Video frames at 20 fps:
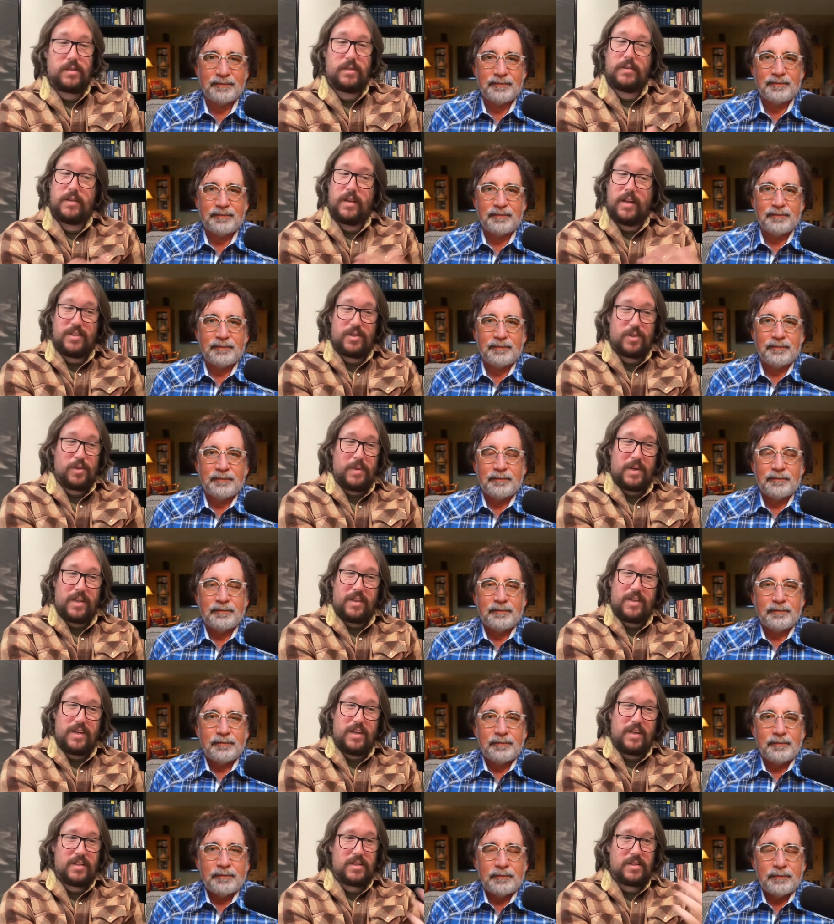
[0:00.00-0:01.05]
Speaker 1: and, and so many
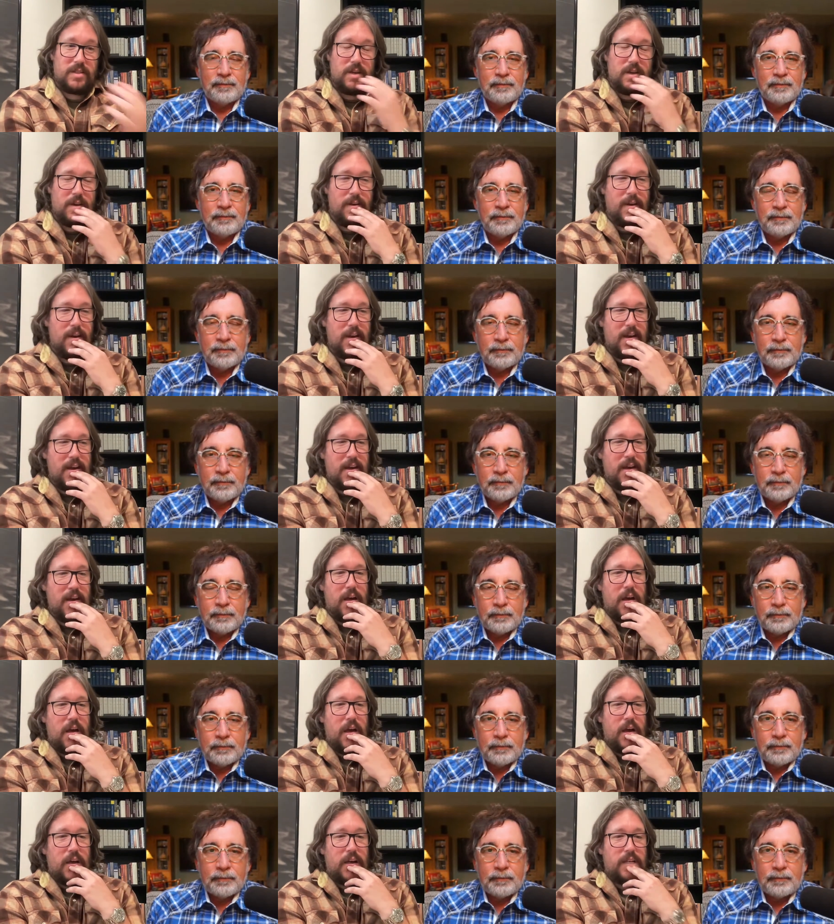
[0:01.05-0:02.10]
things,
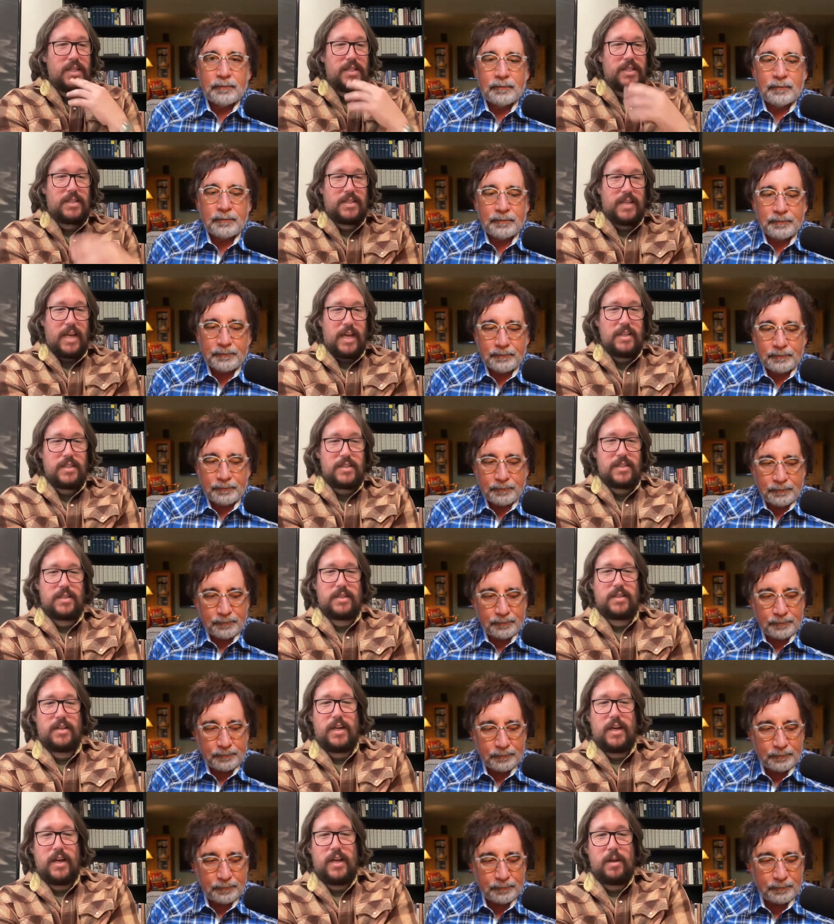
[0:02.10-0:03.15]
saints
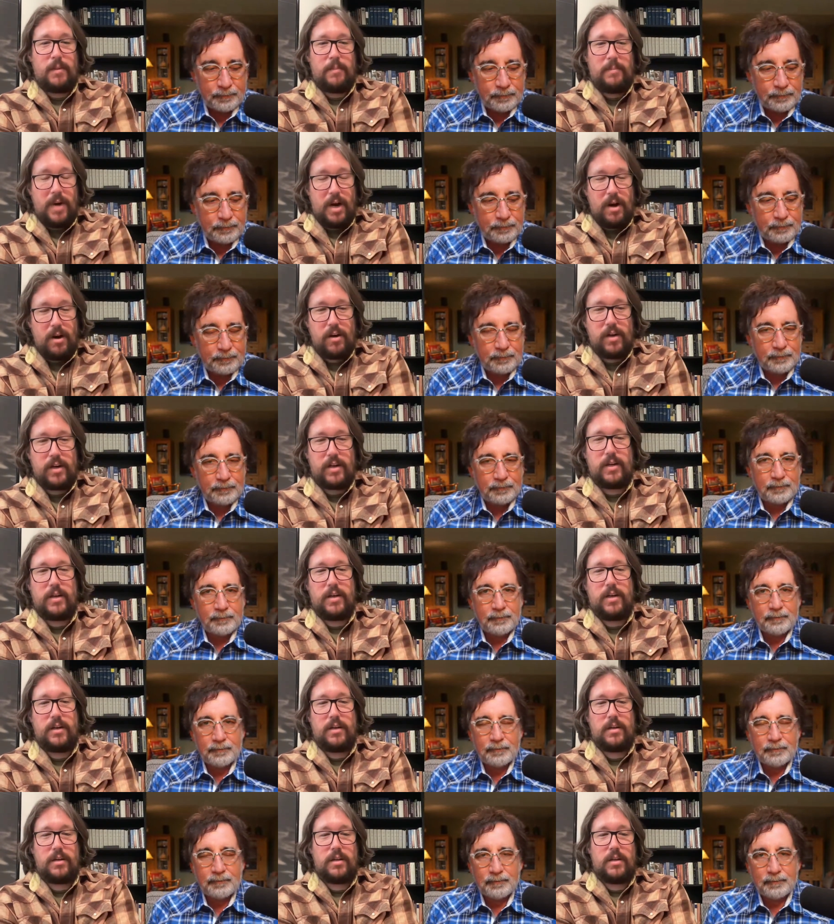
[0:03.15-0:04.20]
in
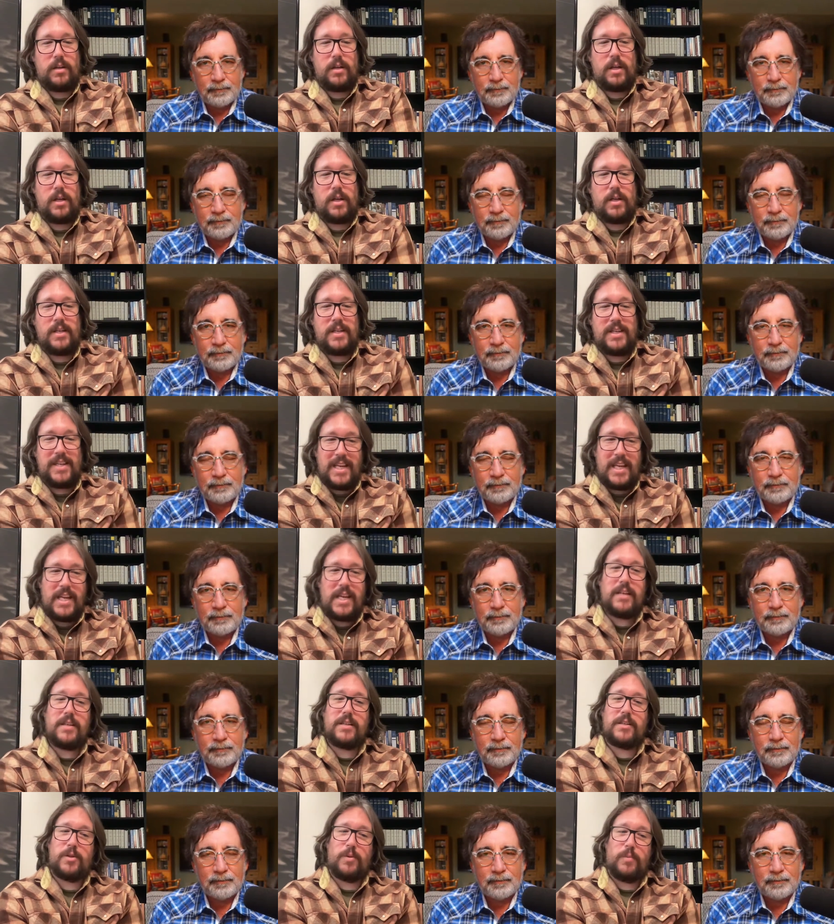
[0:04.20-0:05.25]
America
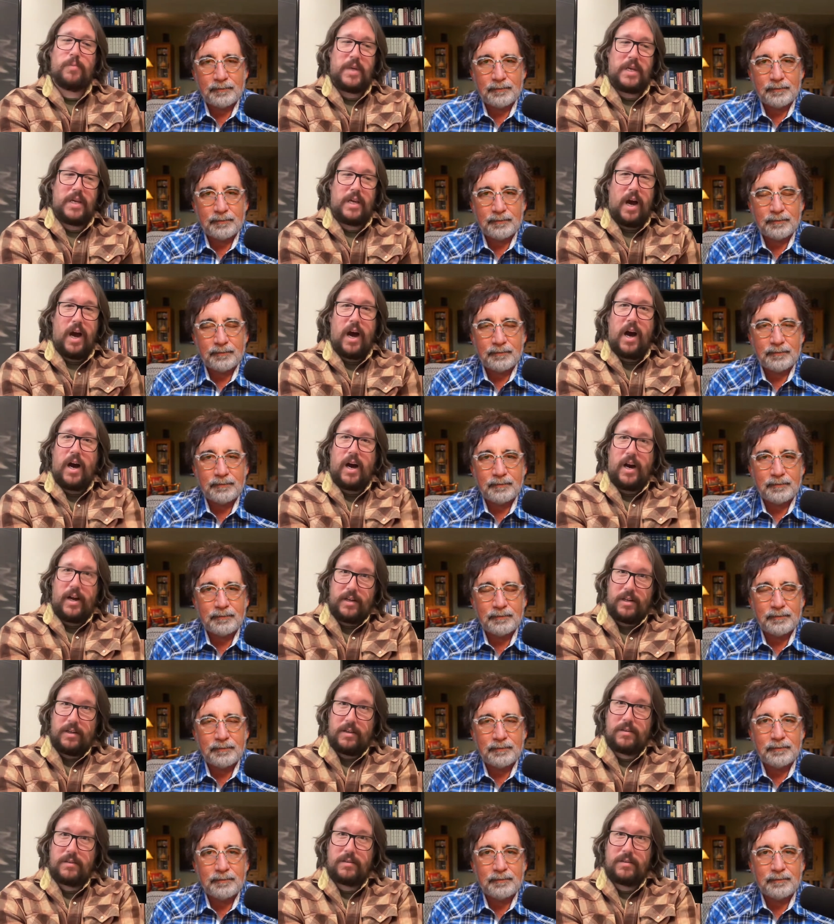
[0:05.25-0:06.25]
need to be odd.